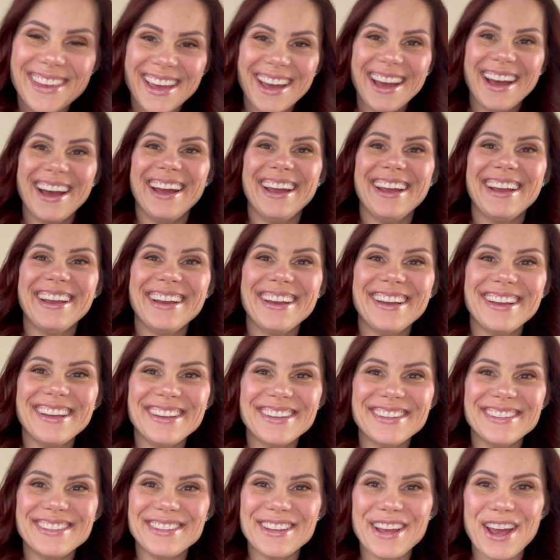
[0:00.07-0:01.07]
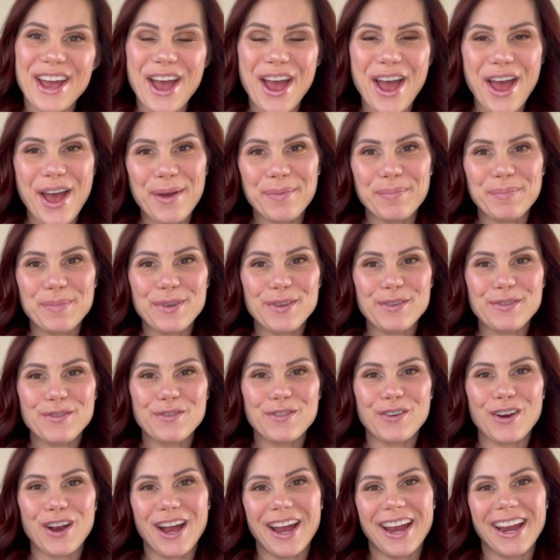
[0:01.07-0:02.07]
Hi guys, happy
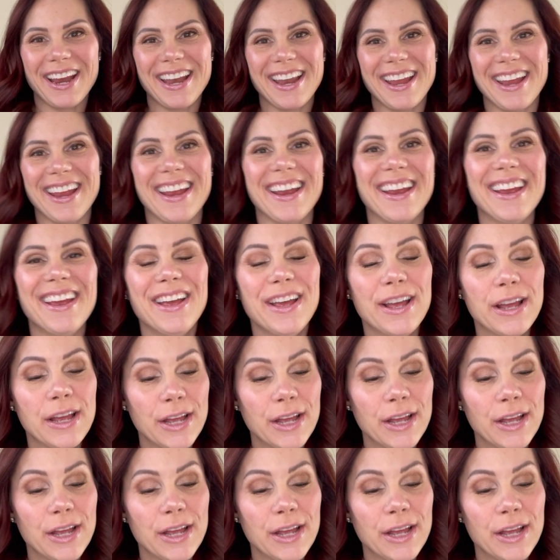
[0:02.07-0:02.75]
Friday.